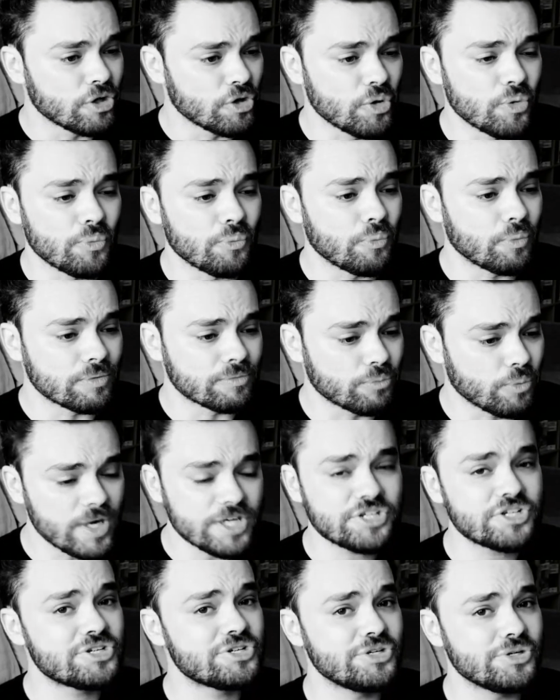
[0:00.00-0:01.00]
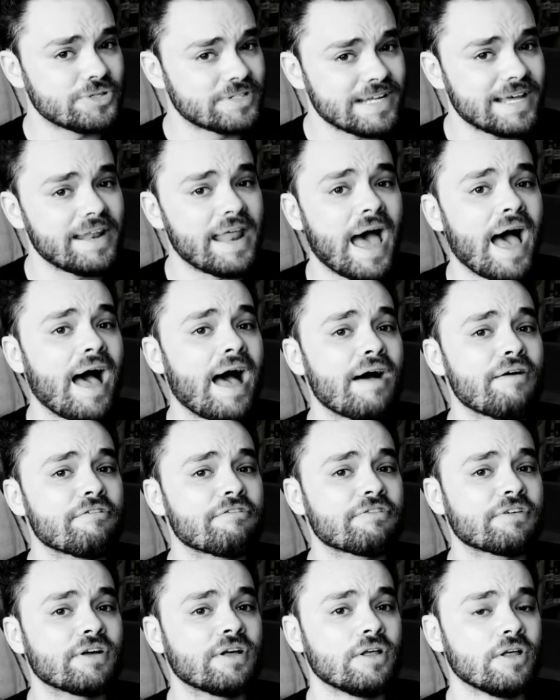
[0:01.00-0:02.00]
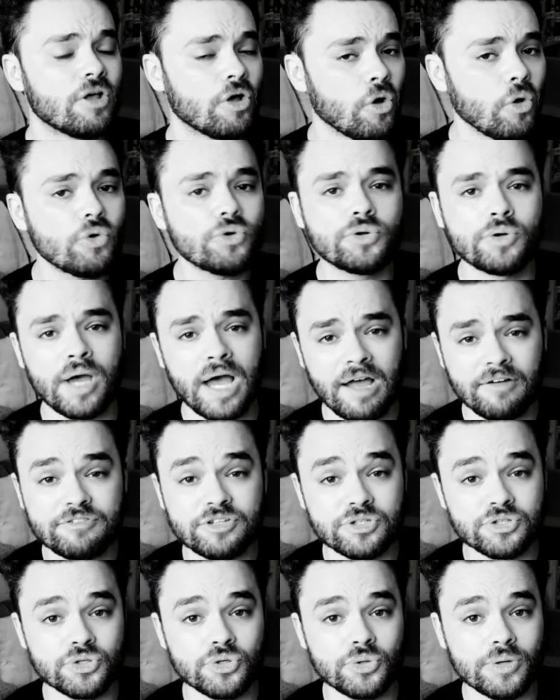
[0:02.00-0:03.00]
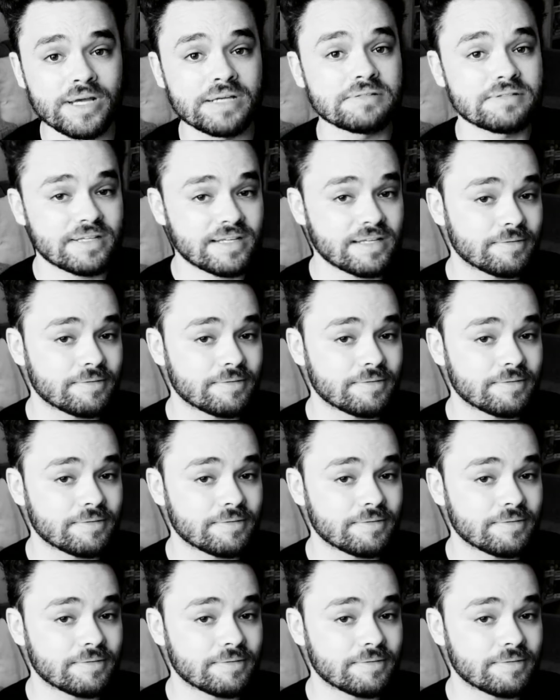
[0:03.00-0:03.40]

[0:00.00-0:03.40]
you wish you did have, all you have to do is